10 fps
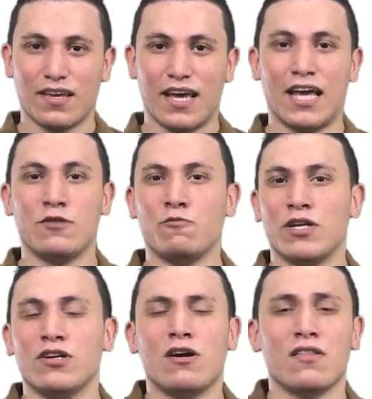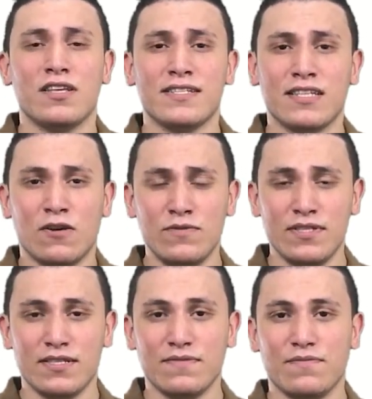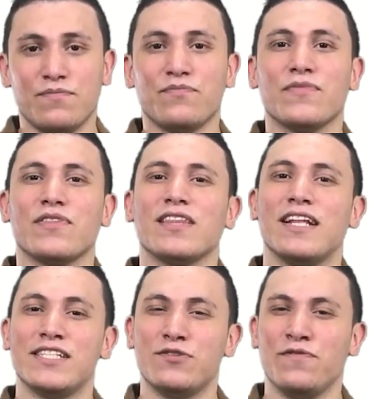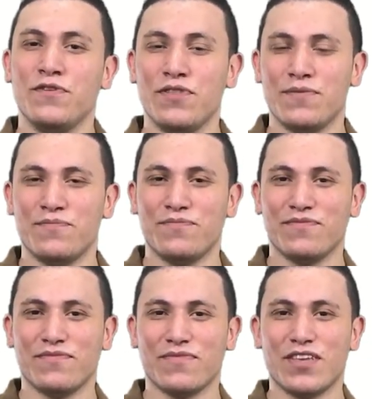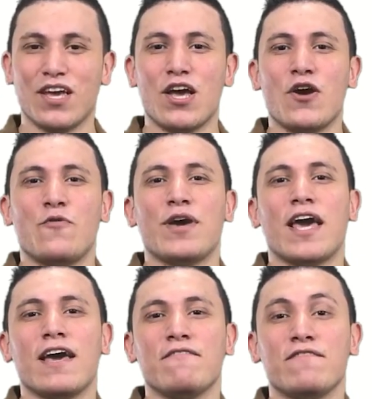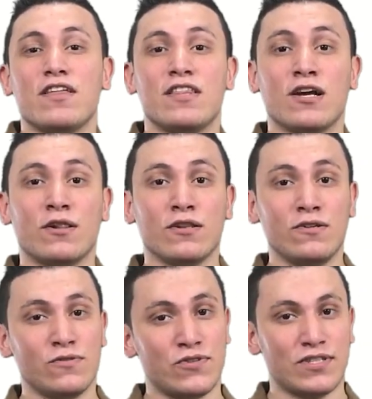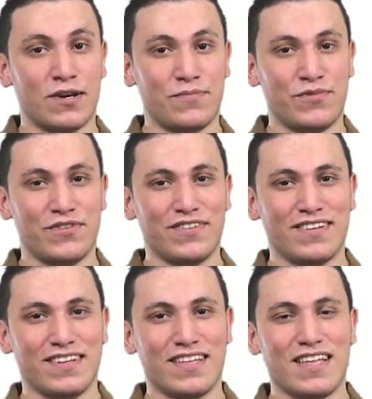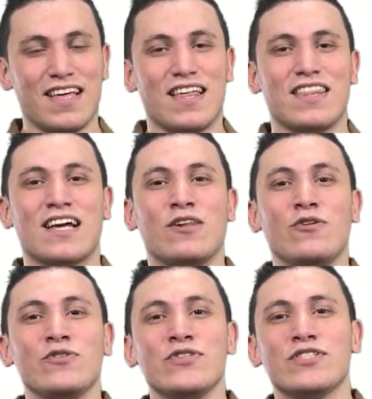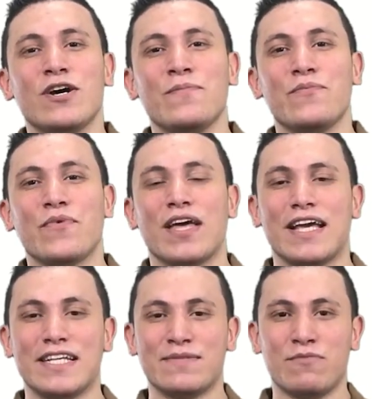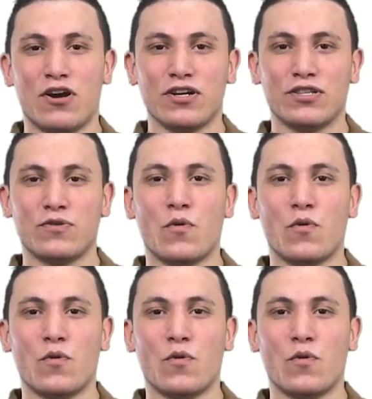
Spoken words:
And what are these sounds? Let's review them. We have the glottal stop. The glottal stop is marked